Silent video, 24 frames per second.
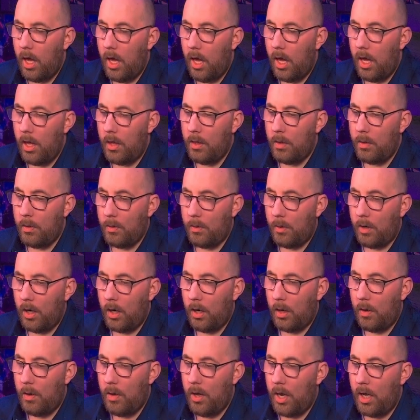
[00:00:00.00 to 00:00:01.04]
And then we're
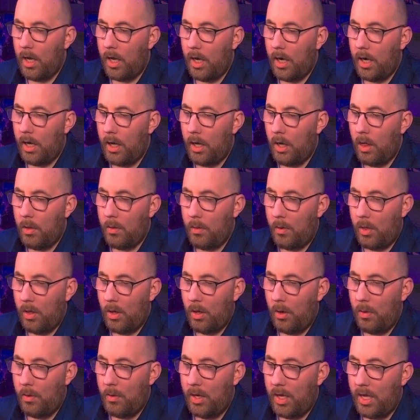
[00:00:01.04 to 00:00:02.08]
gonna go ahead and click
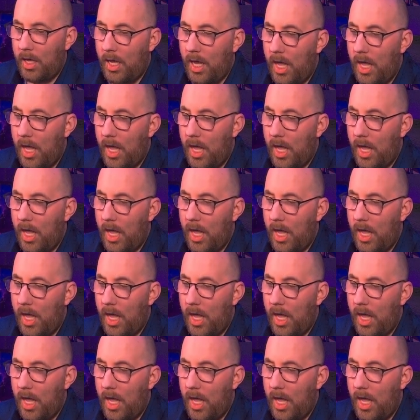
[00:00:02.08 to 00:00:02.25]
source clone